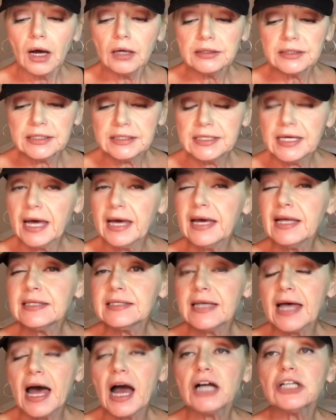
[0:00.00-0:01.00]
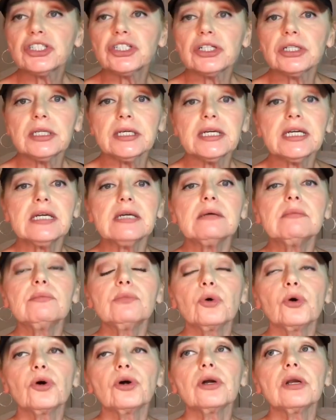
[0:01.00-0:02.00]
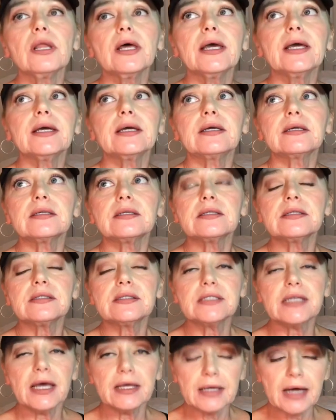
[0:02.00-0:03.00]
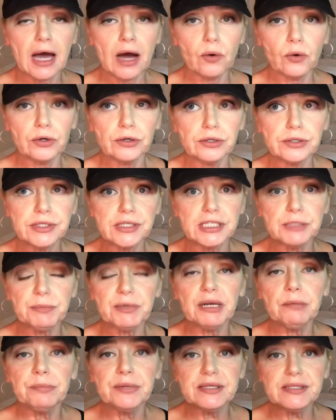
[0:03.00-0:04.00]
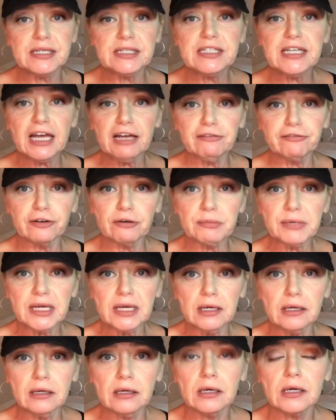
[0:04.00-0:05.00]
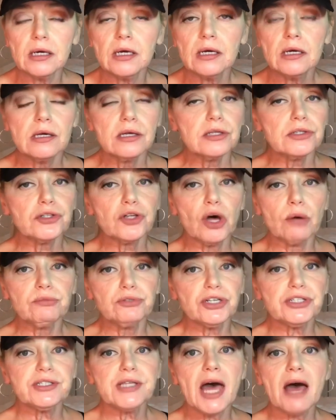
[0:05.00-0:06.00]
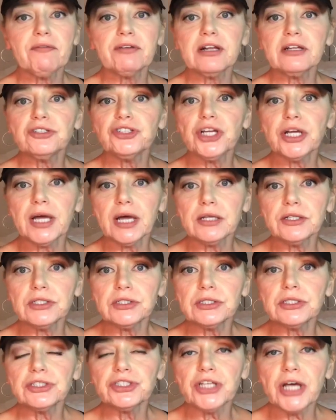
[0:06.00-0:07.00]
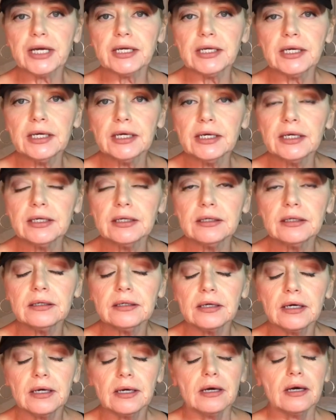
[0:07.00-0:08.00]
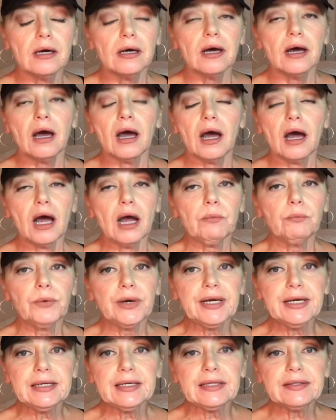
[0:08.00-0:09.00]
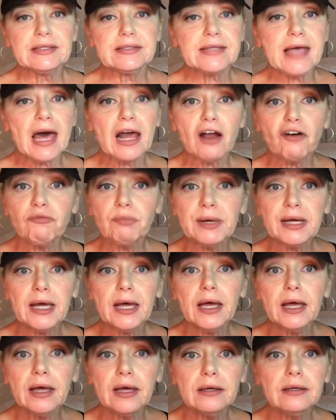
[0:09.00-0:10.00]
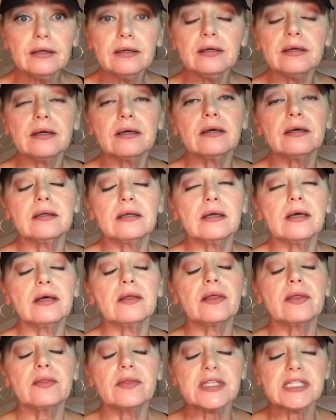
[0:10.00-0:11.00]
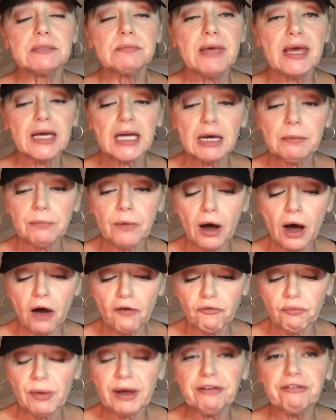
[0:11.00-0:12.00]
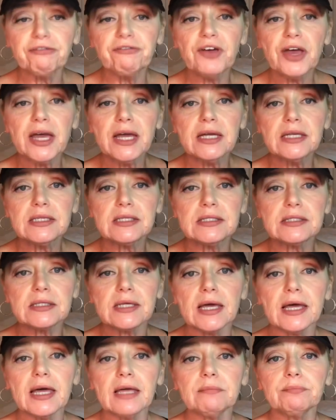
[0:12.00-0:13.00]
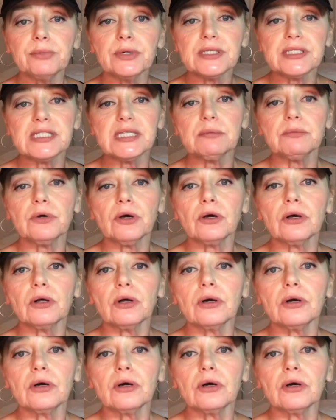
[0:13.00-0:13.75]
Today it's actually more like 10 hours. It's been a busy day for me, so I'm just having a chance to check in. I'm ready to get this hat off my head, this makeup off my face, and put some